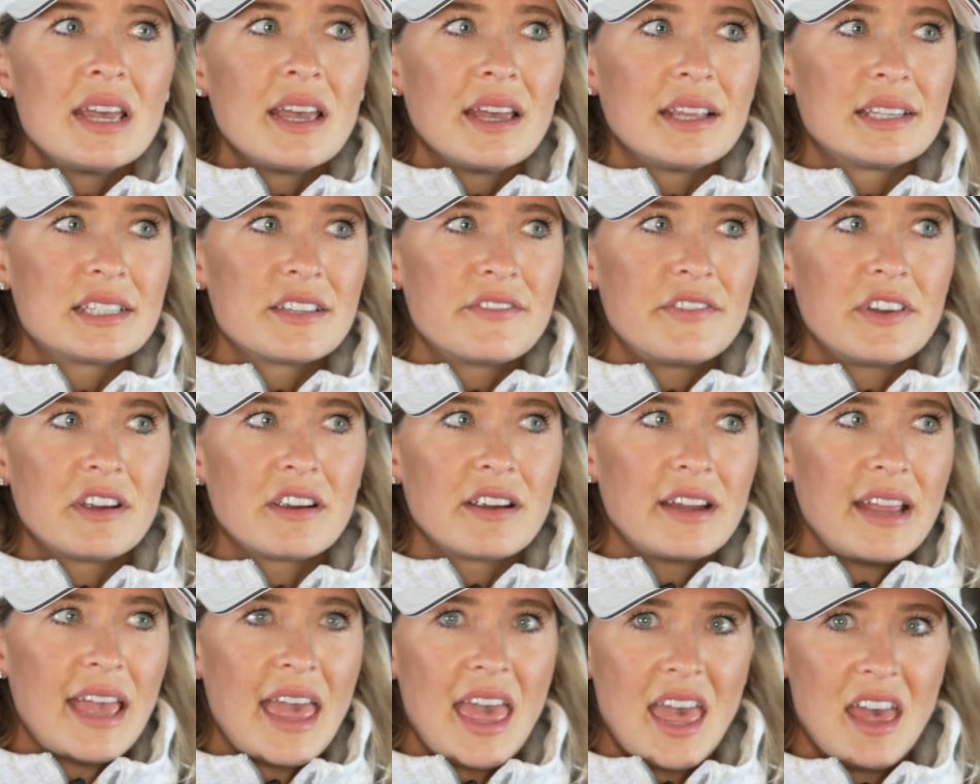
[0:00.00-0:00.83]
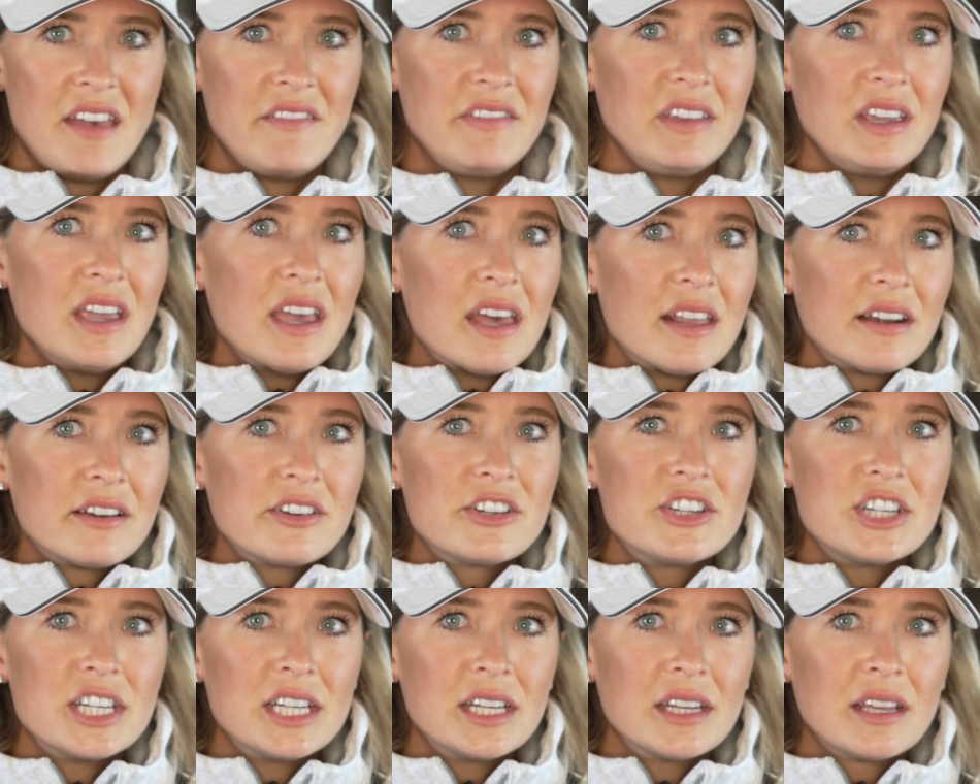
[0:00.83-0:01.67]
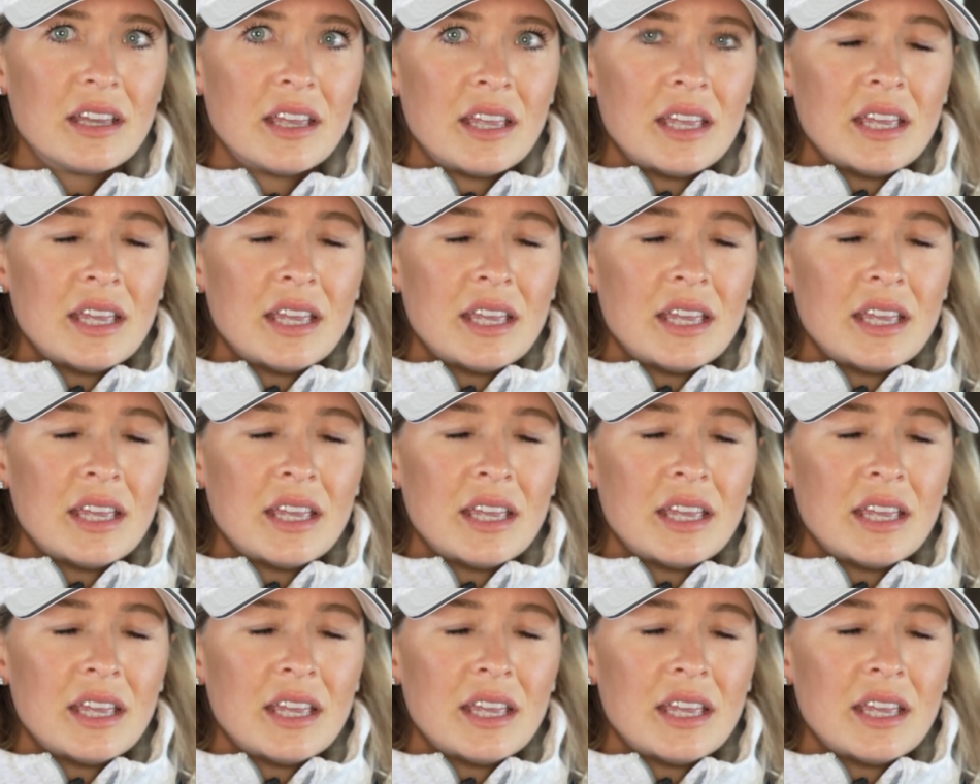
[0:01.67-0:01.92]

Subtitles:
It's a very heavy energy.